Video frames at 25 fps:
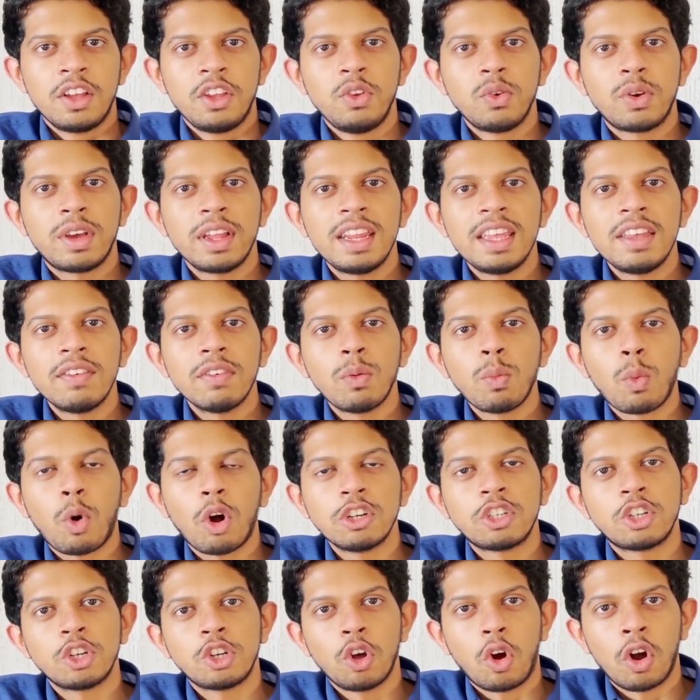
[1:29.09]
You can even
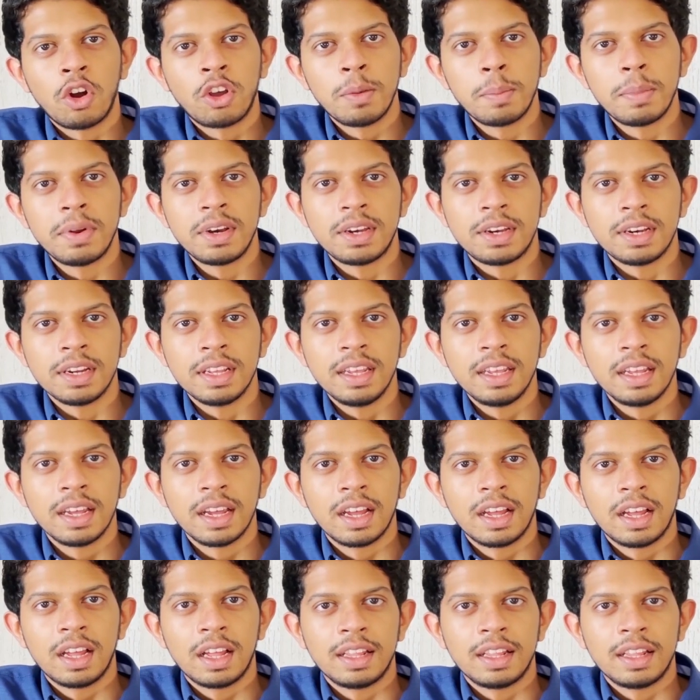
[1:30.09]
watch a documentary